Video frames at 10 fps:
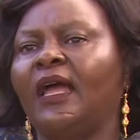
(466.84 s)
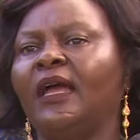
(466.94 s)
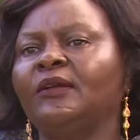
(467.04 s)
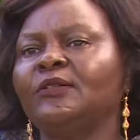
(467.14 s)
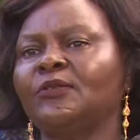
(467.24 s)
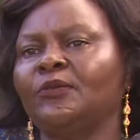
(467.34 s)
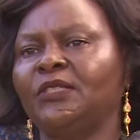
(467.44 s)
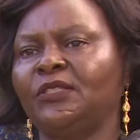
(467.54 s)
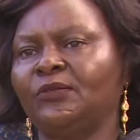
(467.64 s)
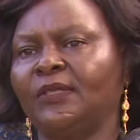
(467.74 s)
I also
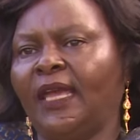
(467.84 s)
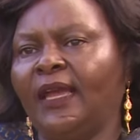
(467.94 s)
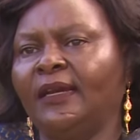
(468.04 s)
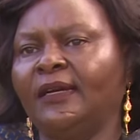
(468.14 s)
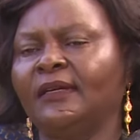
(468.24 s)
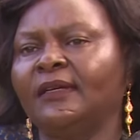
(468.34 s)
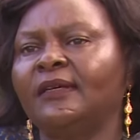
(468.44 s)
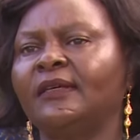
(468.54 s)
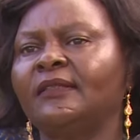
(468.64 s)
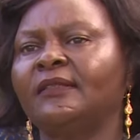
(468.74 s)
wish to thank
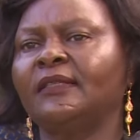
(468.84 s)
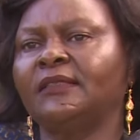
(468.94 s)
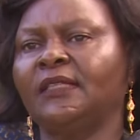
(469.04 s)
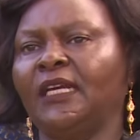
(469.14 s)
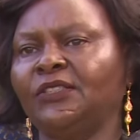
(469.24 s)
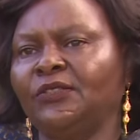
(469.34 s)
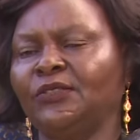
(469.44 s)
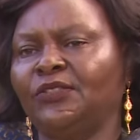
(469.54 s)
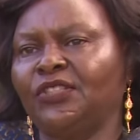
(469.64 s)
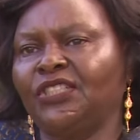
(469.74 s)
the
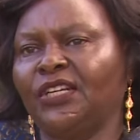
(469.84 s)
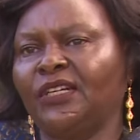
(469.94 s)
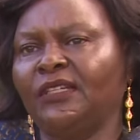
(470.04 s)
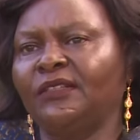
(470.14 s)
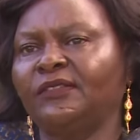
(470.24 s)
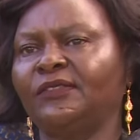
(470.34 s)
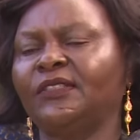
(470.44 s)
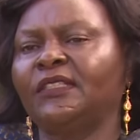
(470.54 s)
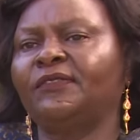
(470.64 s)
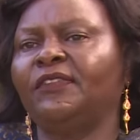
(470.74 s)
National Treasury for
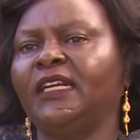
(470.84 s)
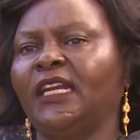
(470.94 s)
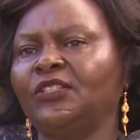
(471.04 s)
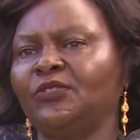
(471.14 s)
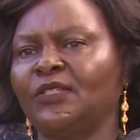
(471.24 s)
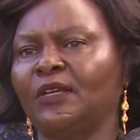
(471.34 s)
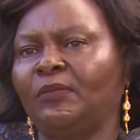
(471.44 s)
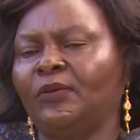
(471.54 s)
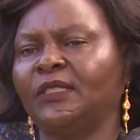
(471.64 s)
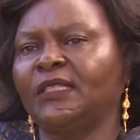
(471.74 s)
the financial
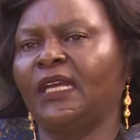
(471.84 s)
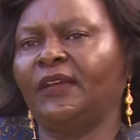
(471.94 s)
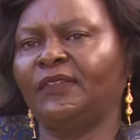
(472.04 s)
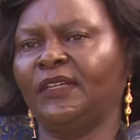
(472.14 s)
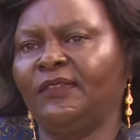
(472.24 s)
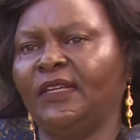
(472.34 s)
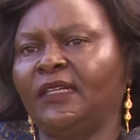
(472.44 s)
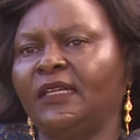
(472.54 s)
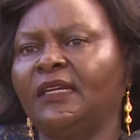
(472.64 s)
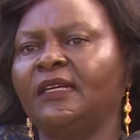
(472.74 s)
support they have given
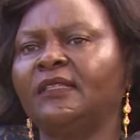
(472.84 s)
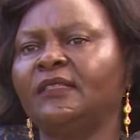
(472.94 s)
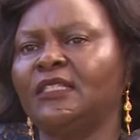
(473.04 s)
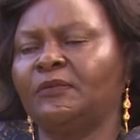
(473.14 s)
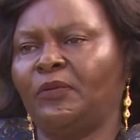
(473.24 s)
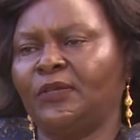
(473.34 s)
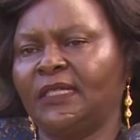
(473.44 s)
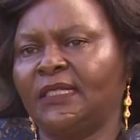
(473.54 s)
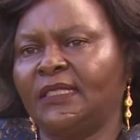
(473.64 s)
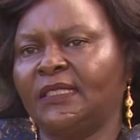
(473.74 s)
this
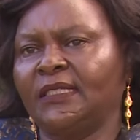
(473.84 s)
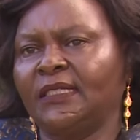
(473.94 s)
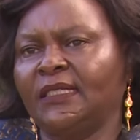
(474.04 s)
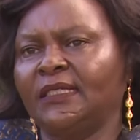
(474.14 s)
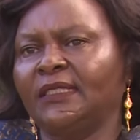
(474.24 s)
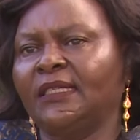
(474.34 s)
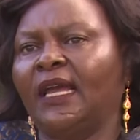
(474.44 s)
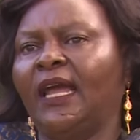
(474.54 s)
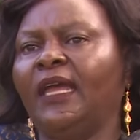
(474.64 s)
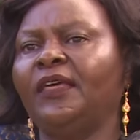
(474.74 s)
process.
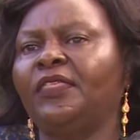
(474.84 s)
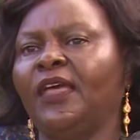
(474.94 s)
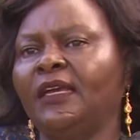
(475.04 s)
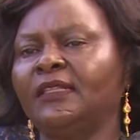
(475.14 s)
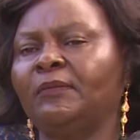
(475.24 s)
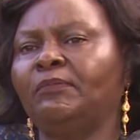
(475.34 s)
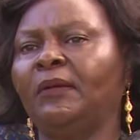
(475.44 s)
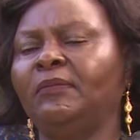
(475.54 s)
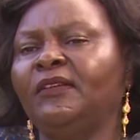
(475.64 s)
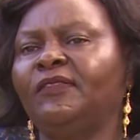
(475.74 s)
I thank the
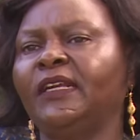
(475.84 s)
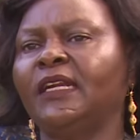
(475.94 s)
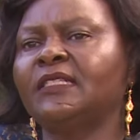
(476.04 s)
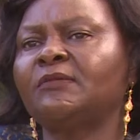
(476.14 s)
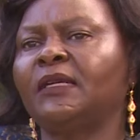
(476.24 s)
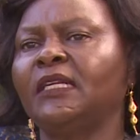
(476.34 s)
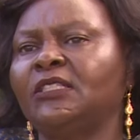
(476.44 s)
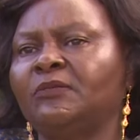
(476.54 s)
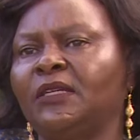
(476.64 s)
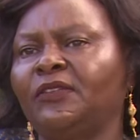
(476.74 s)
Public Finance
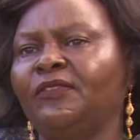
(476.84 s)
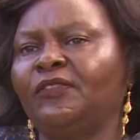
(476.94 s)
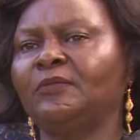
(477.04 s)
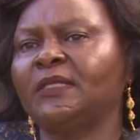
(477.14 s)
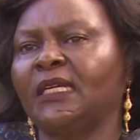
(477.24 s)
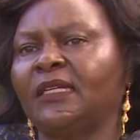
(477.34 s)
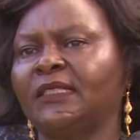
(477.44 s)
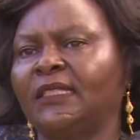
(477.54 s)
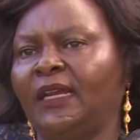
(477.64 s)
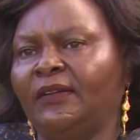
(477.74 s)
Management Reform
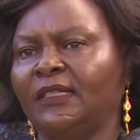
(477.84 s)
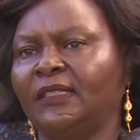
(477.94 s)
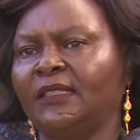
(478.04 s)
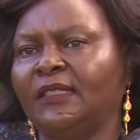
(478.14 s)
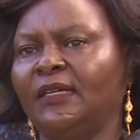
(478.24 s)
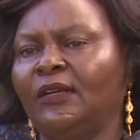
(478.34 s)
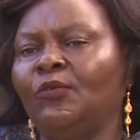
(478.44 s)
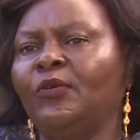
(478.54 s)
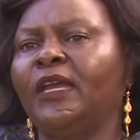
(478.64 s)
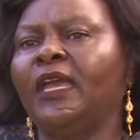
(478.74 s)
Secretariat
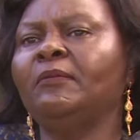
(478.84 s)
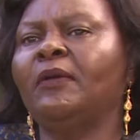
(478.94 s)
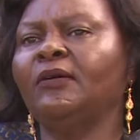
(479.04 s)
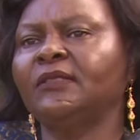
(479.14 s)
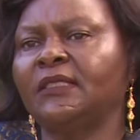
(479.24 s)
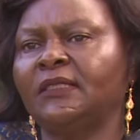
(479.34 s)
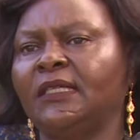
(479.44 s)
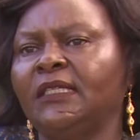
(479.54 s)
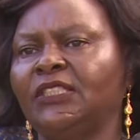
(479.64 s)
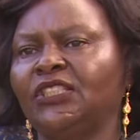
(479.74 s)
who came out
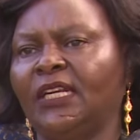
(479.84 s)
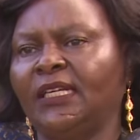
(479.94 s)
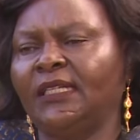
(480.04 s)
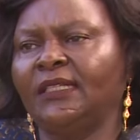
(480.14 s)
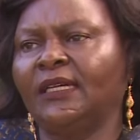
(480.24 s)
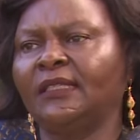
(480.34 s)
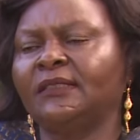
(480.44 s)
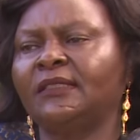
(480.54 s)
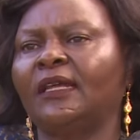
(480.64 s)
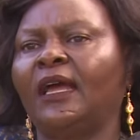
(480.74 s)
initially
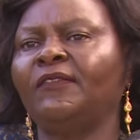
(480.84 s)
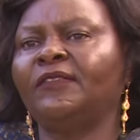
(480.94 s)
and have